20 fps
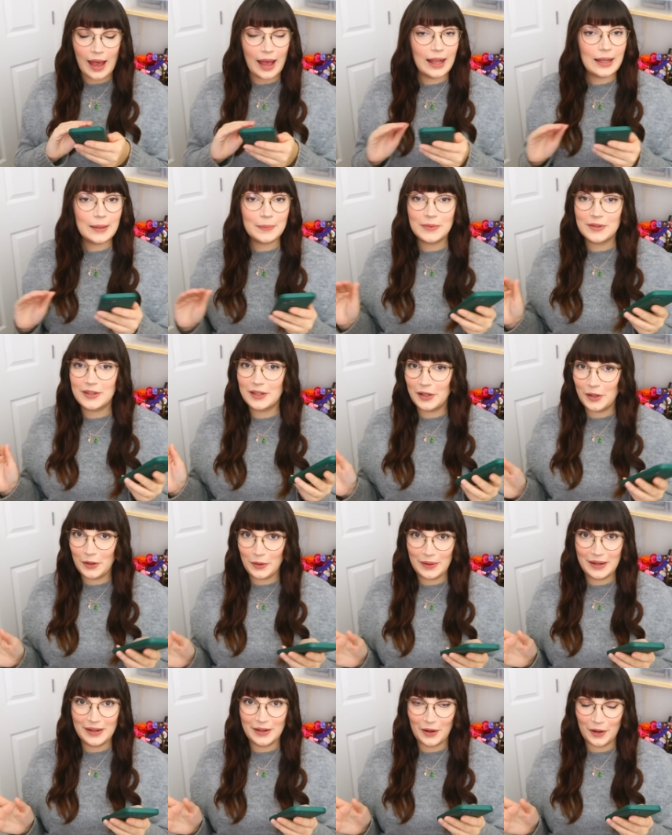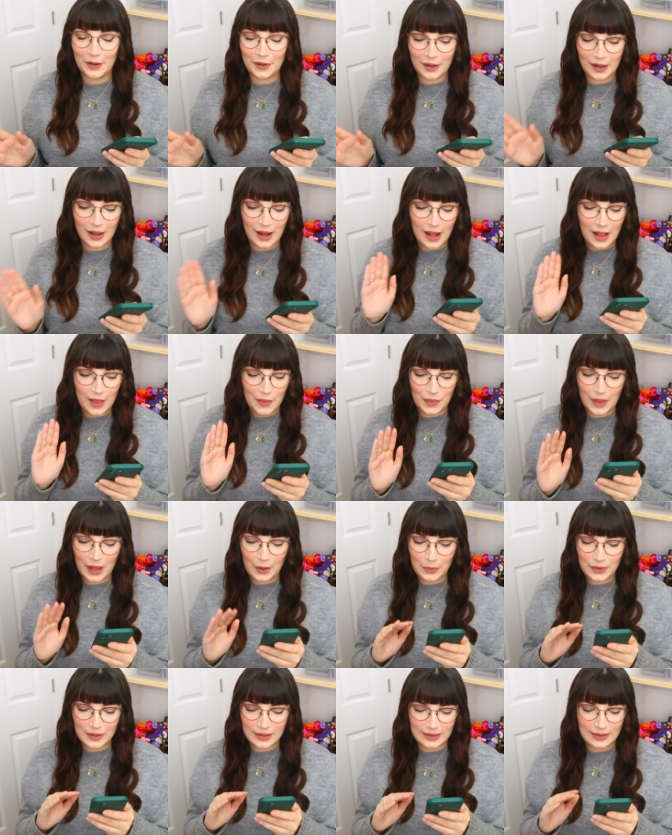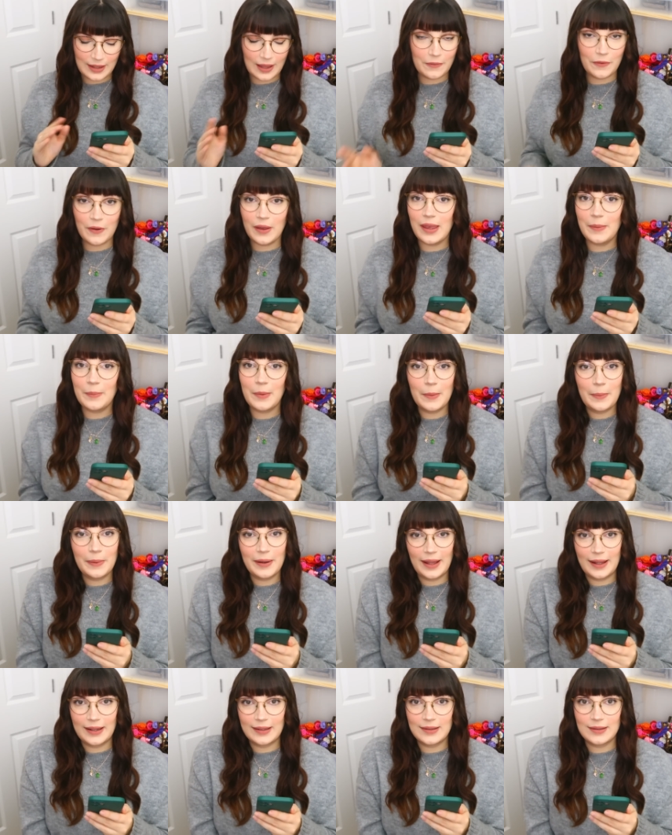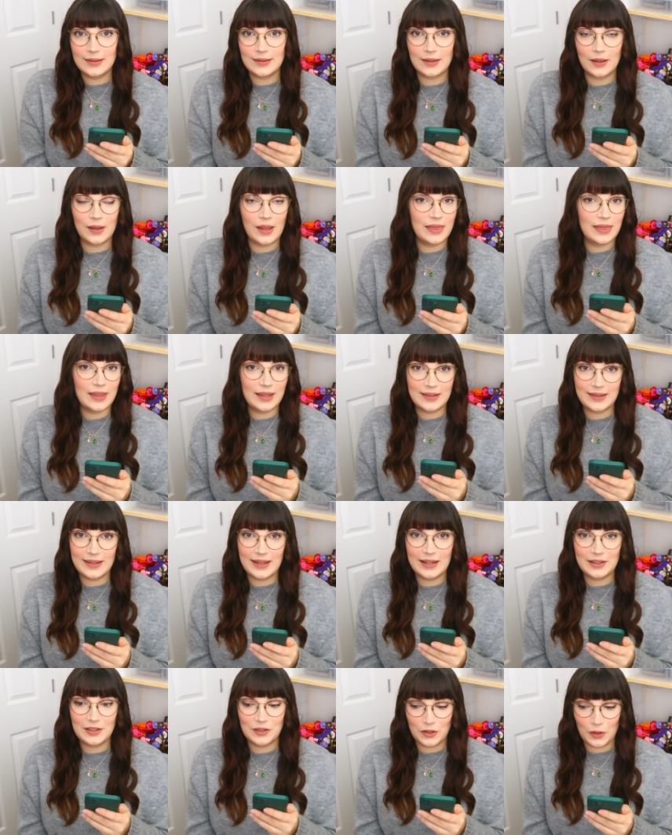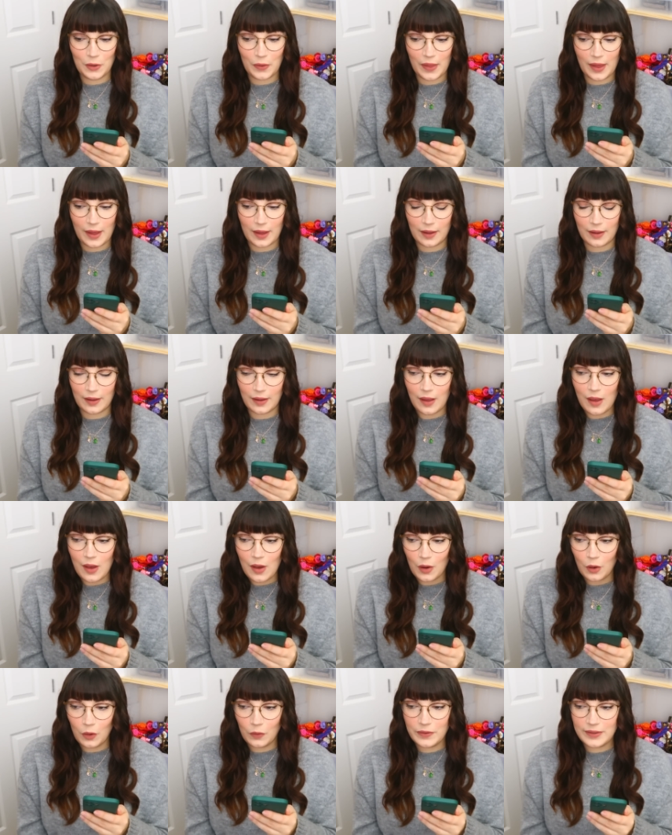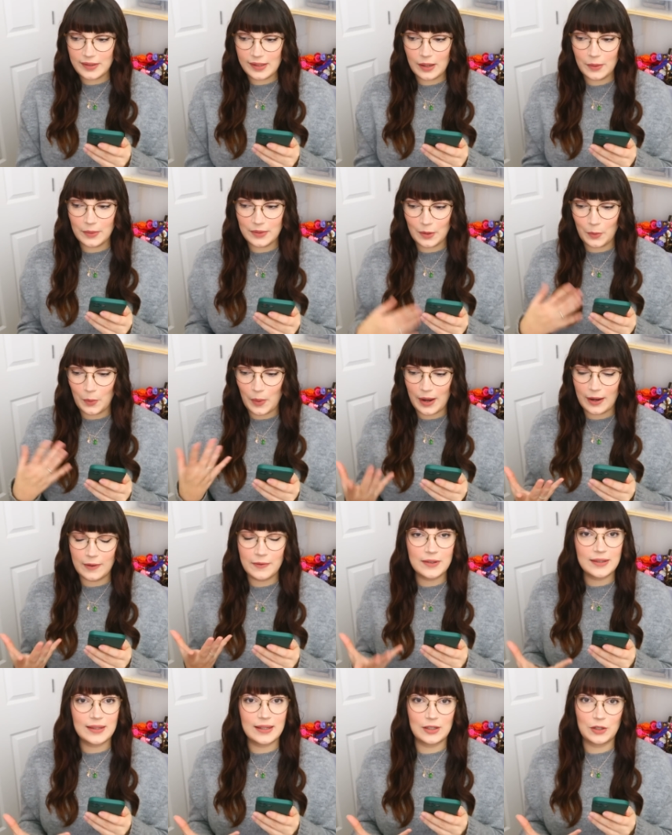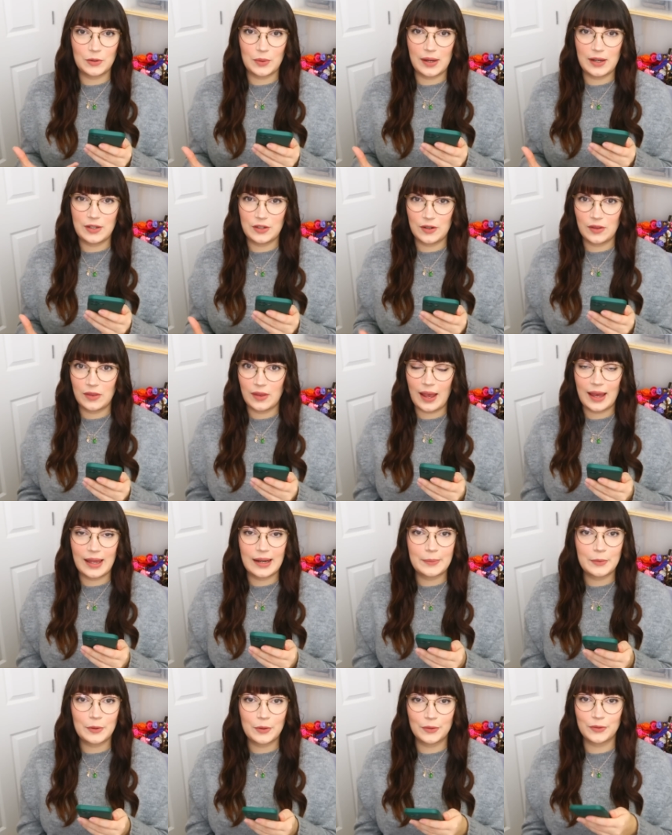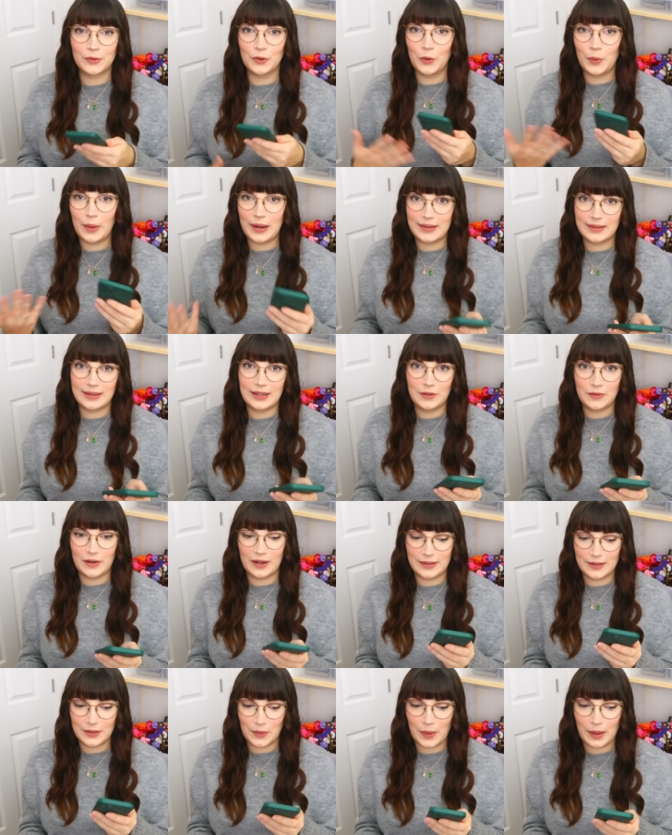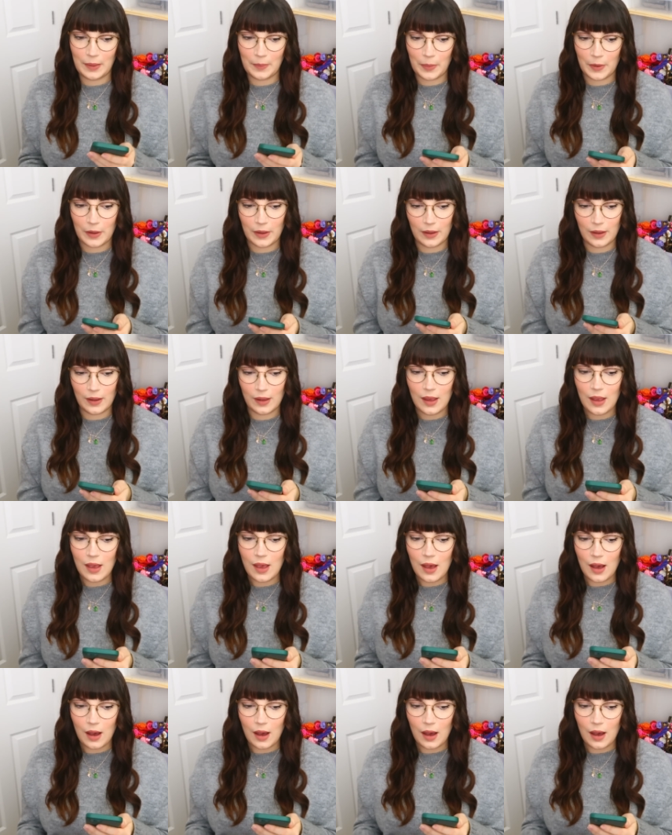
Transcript: Absolutely not. That was never in my plans in this year to do that. Obviously I was aware of the situation and that animals always need rescuing, but